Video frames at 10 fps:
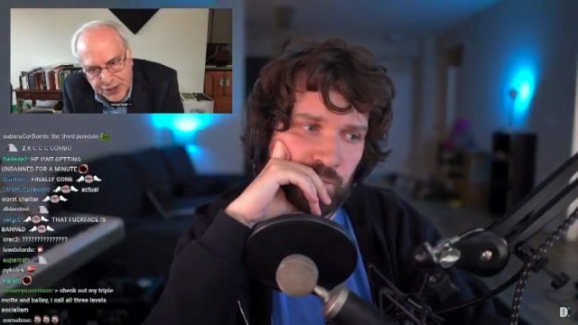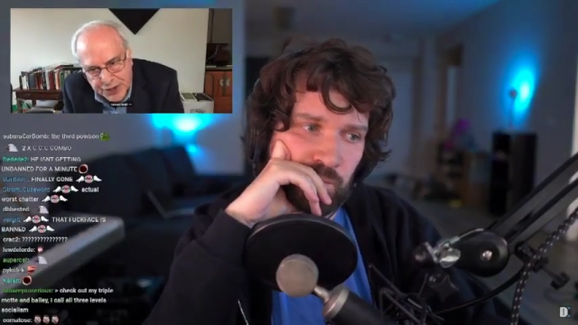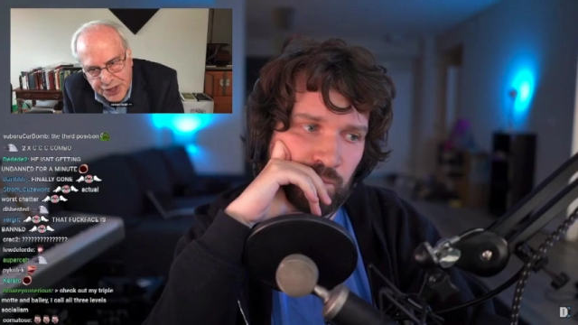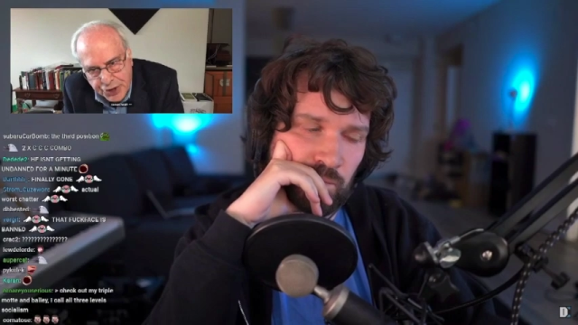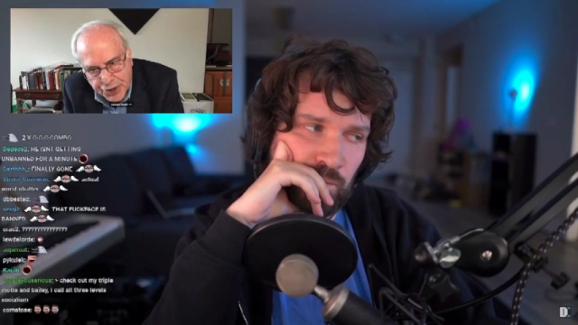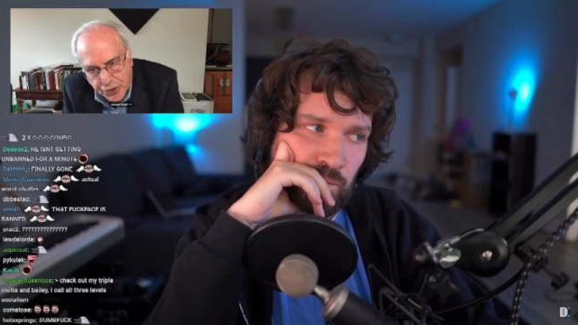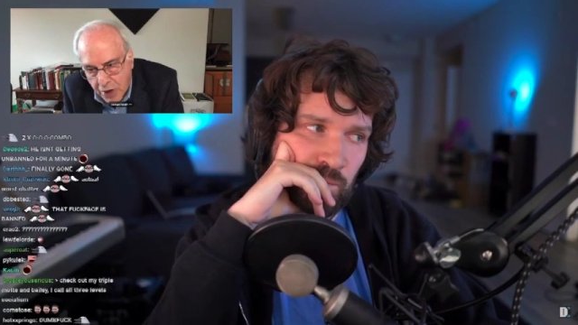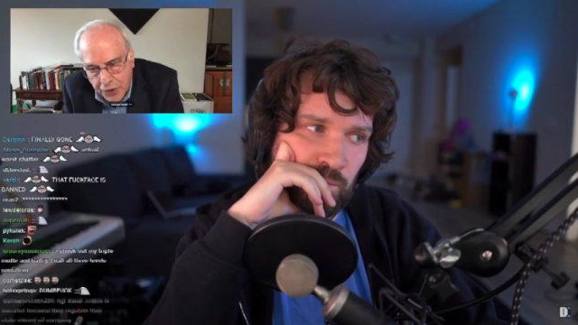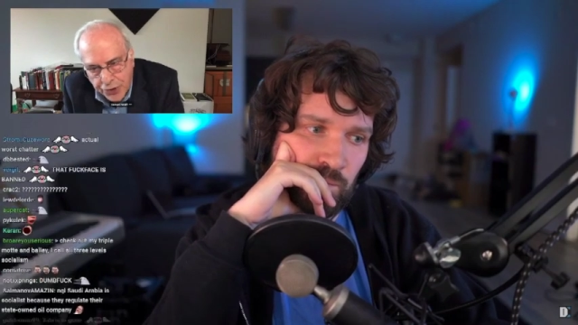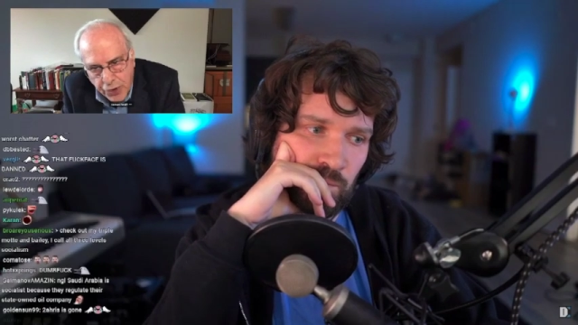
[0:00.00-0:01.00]

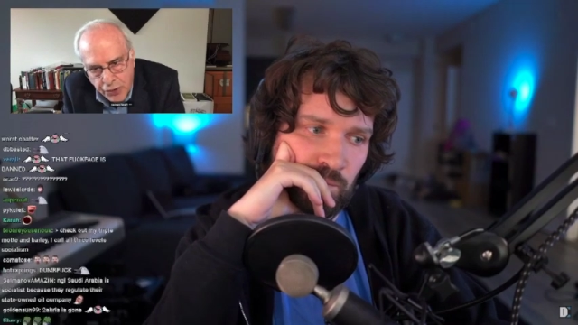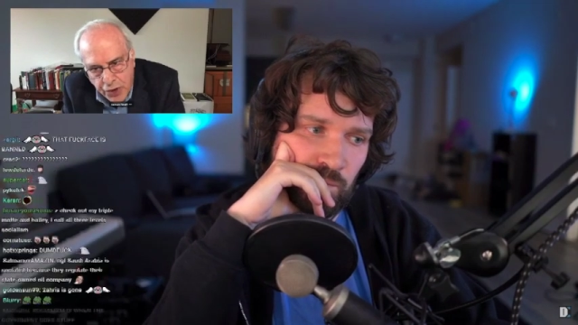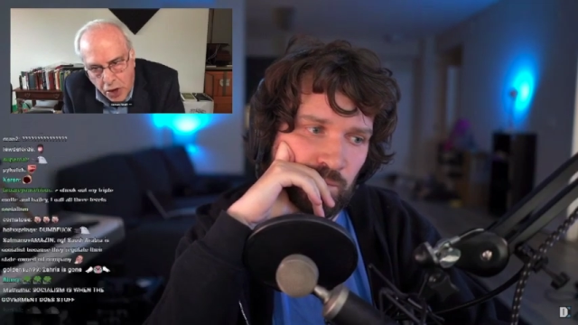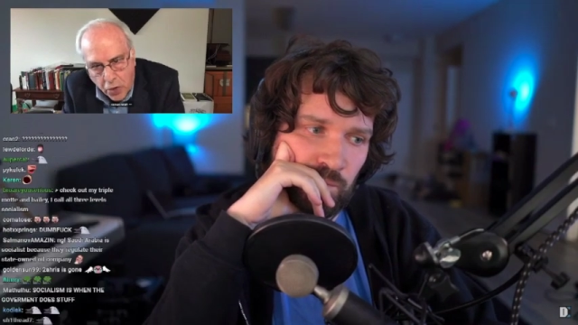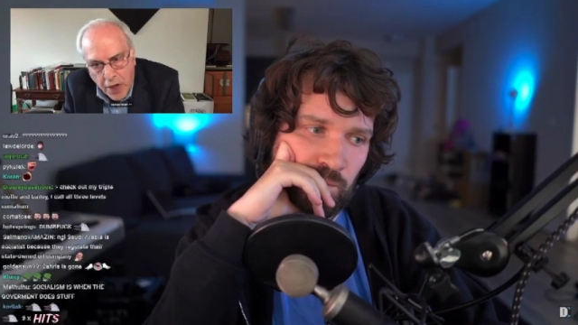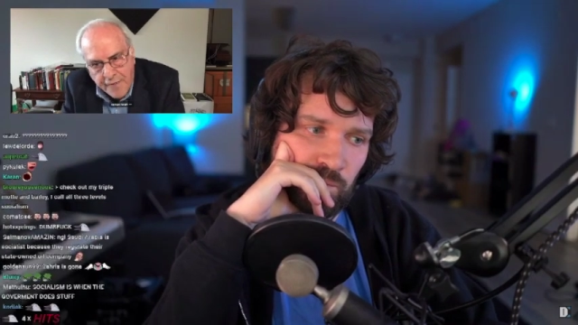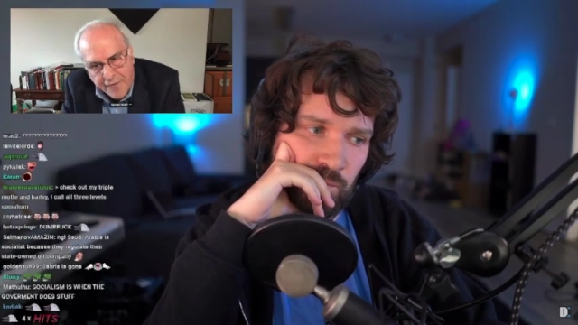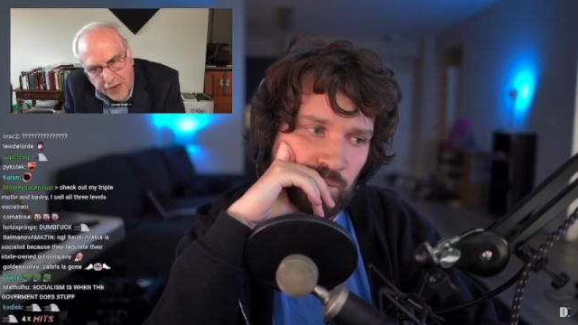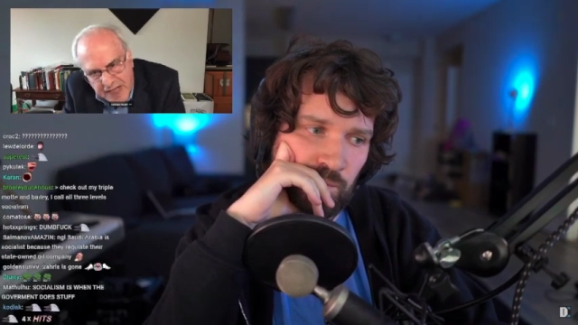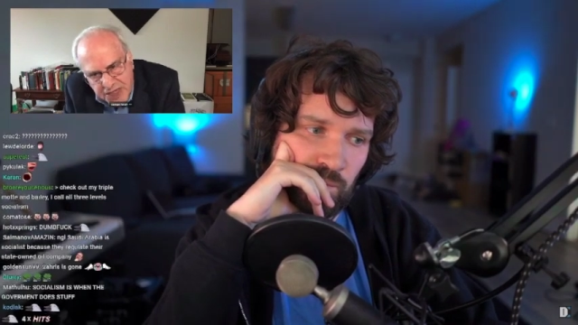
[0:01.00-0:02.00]
Speaker 1: videos on
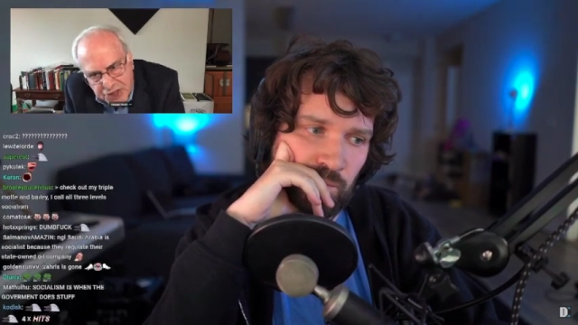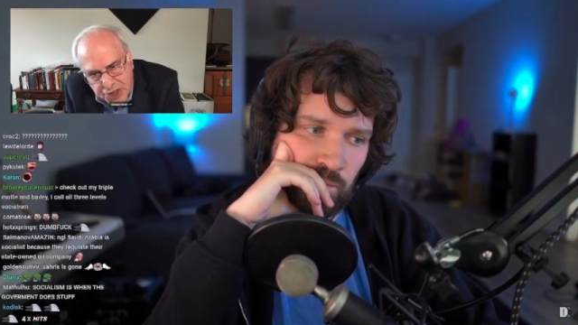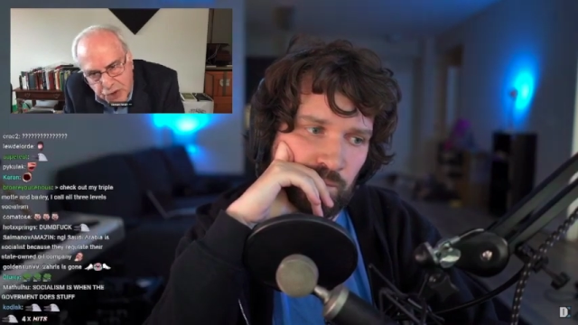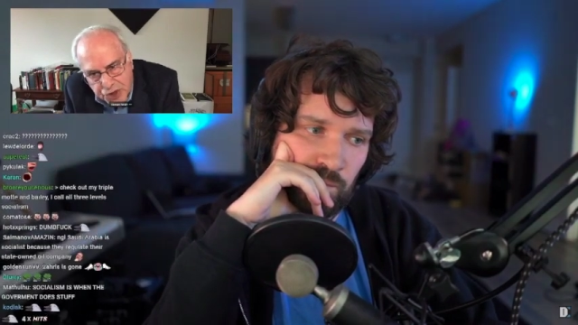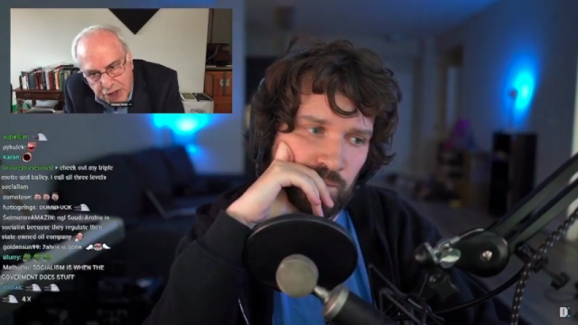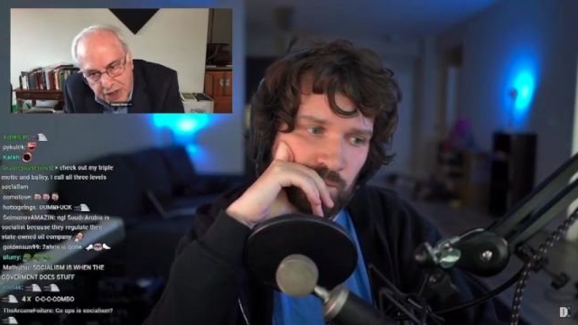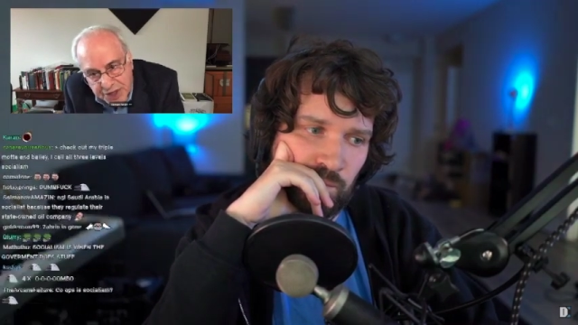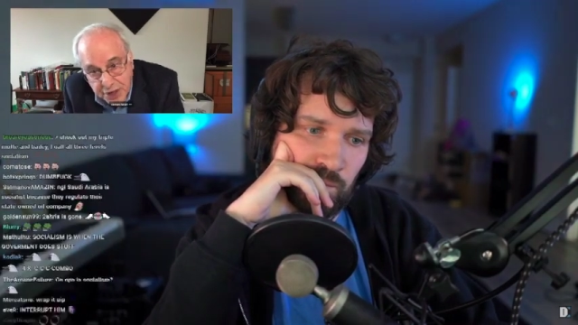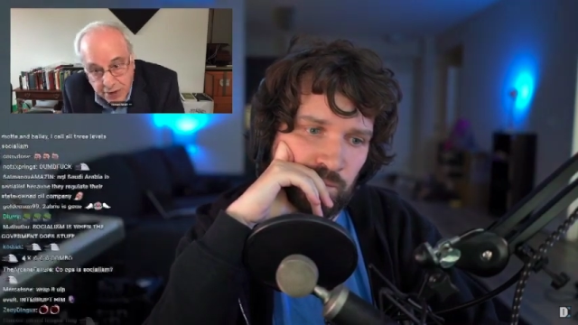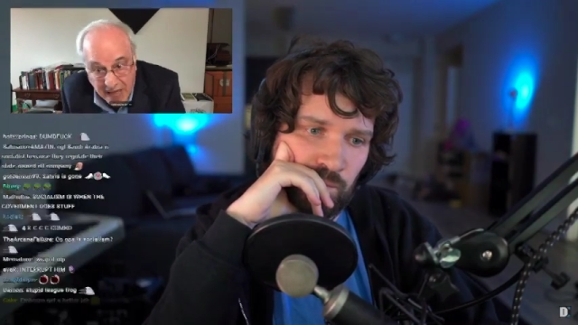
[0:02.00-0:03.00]
YouTube. I just googled him